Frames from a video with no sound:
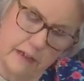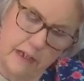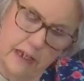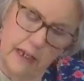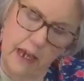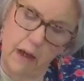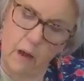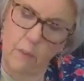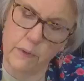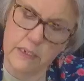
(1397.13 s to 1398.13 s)
And
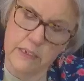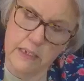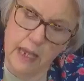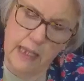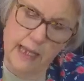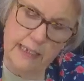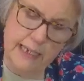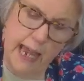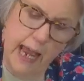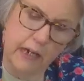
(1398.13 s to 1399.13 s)
I like
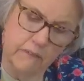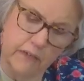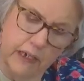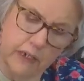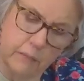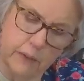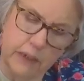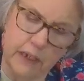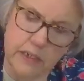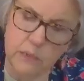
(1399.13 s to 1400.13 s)
to aggravate him,
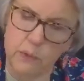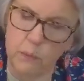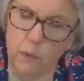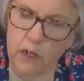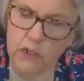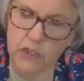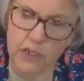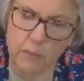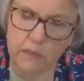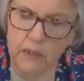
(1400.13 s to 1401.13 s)
because we watched
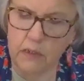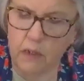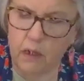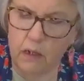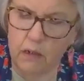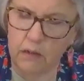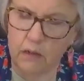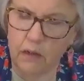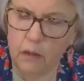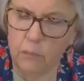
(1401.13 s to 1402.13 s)
something on
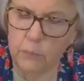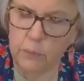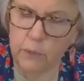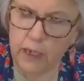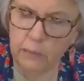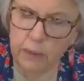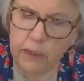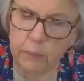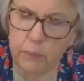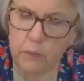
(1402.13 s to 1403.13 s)
blue-eyed
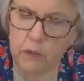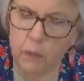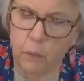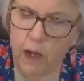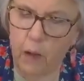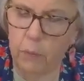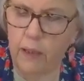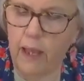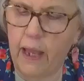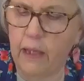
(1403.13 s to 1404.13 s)
people a while
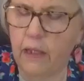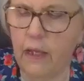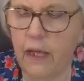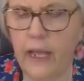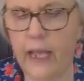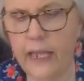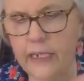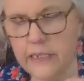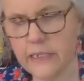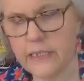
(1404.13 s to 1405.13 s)
back, and
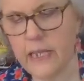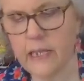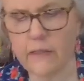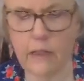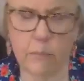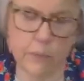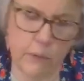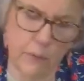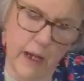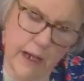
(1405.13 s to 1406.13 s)
it said that
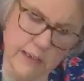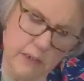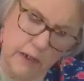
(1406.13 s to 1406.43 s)
blue eyes are